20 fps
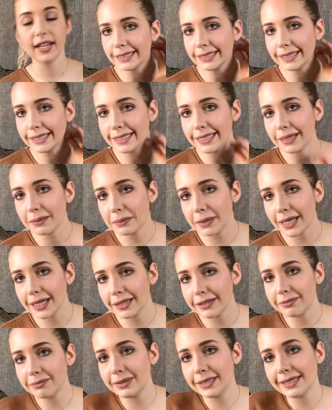Lately, I
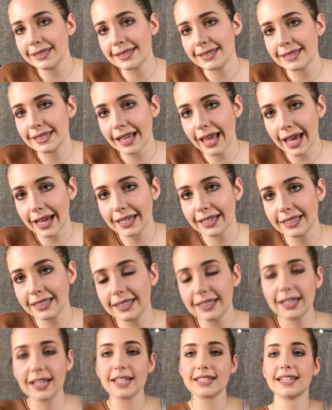might have been
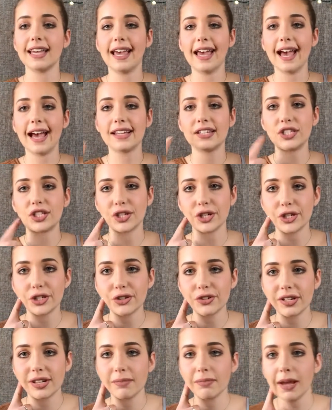slacking because I had
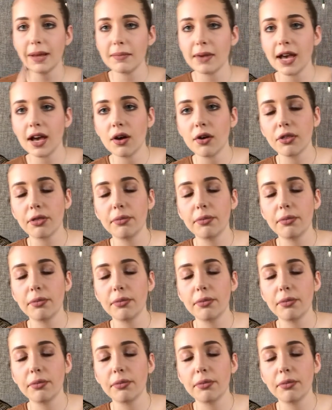surgery in my